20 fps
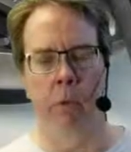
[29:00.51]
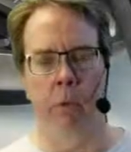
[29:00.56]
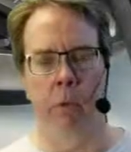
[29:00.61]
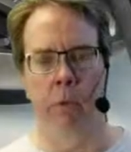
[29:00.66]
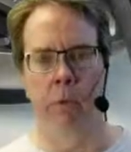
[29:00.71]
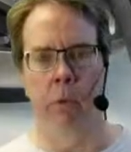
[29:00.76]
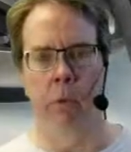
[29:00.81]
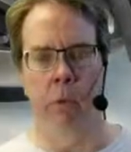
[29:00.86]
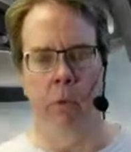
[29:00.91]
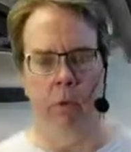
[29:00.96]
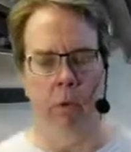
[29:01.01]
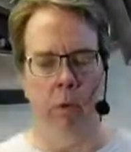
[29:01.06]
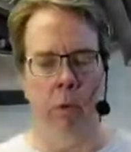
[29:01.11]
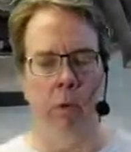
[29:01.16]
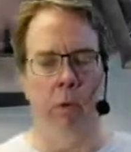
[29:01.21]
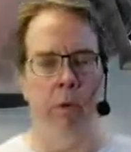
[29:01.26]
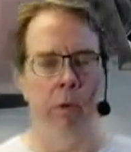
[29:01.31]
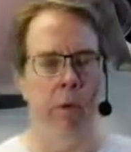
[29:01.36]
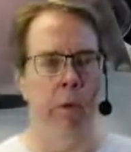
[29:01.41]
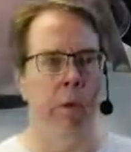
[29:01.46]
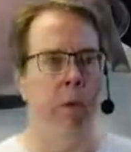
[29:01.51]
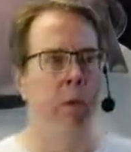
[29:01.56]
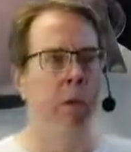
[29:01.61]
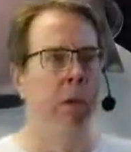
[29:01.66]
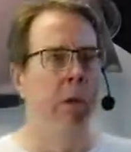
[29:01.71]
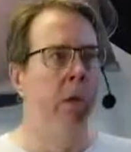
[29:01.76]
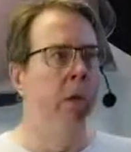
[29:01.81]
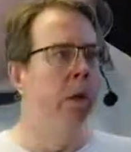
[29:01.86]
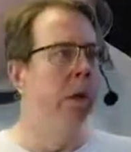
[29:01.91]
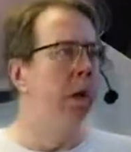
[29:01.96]
the 4040 grind. So
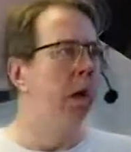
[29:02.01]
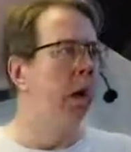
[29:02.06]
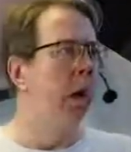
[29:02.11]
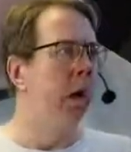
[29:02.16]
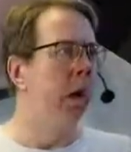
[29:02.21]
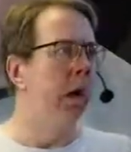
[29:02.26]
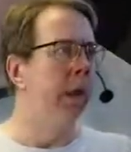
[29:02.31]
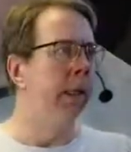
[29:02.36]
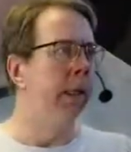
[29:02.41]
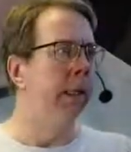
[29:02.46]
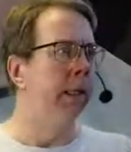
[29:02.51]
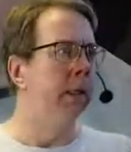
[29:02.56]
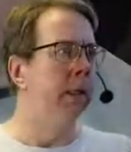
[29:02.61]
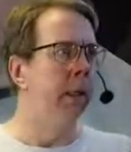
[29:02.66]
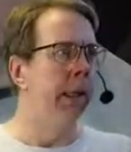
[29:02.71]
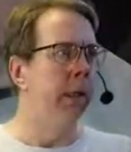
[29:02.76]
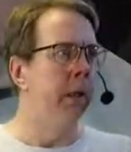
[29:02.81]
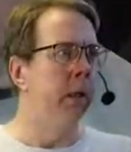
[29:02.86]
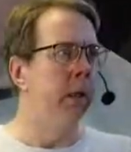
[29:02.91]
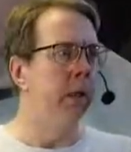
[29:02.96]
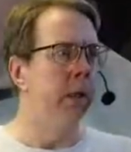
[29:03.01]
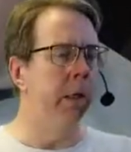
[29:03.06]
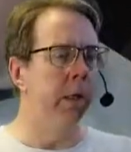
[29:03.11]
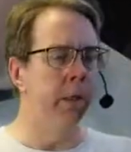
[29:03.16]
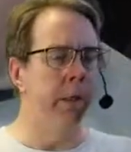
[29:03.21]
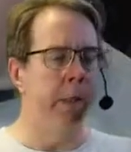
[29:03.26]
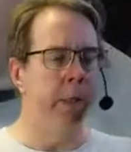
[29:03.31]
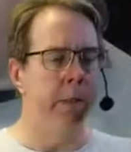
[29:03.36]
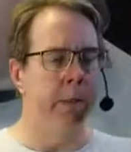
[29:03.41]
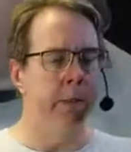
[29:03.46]
uh, let's take a look
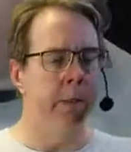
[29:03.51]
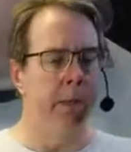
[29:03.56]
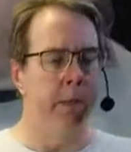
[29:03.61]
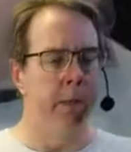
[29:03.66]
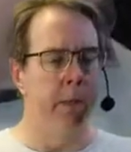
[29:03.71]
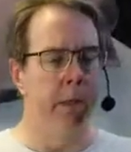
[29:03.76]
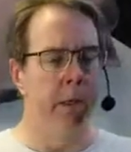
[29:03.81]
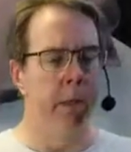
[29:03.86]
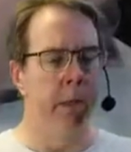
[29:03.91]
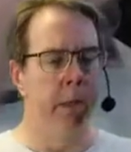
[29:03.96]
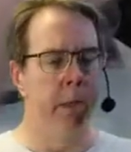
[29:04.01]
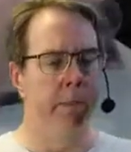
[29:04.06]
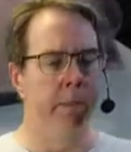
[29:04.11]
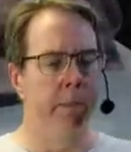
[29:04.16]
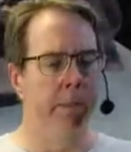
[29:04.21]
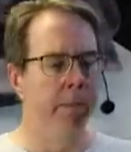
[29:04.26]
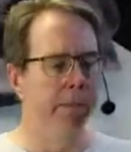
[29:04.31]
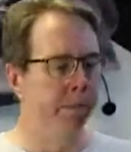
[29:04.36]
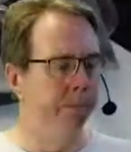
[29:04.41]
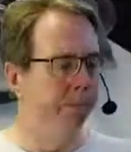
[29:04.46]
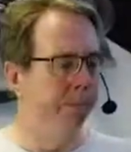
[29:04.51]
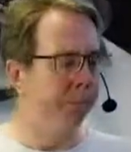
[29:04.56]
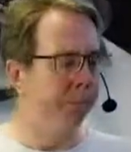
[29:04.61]
at this. Um,